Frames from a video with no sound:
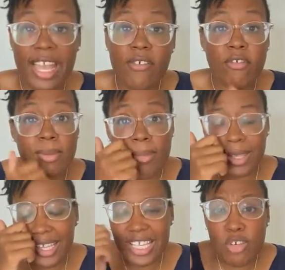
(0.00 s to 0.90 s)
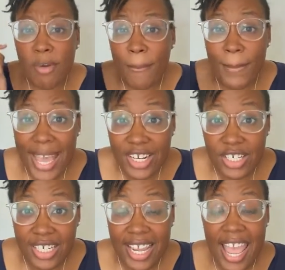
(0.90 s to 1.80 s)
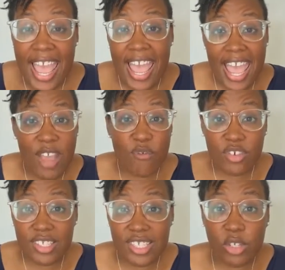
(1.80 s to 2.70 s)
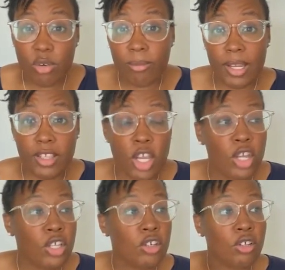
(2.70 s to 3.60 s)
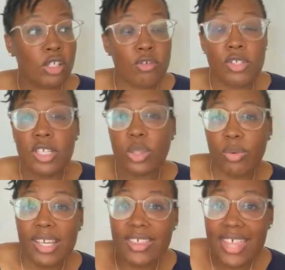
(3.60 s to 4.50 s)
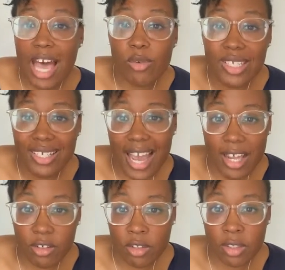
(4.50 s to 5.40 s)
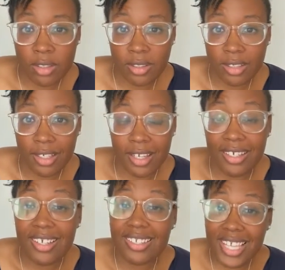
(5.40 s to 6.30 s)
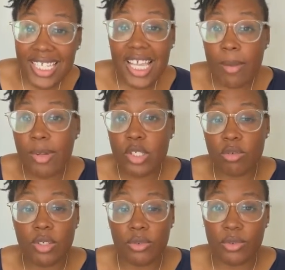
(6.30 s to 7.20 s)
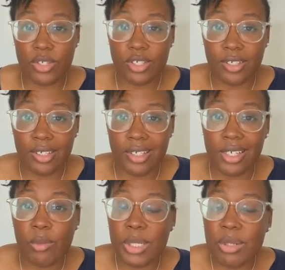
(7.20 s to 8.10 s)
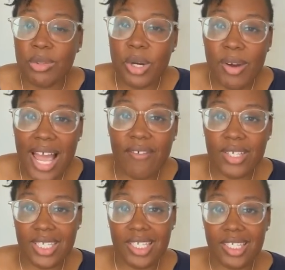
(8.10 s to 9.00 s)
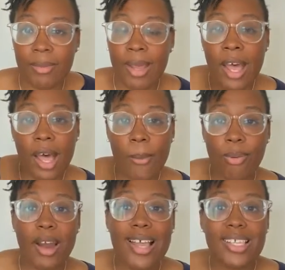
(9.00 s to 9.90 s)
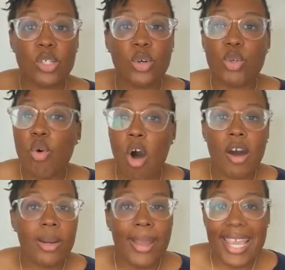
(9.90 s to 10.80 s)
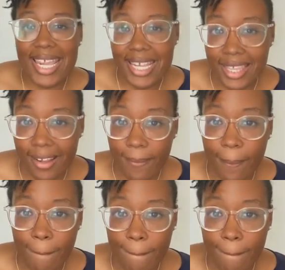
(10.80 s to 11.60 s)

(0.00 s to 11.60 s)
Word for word: Every month, can you imagine every single month you're losing $3,000? Because that's how much you lose when you don't have a system, a process, or you automate anything.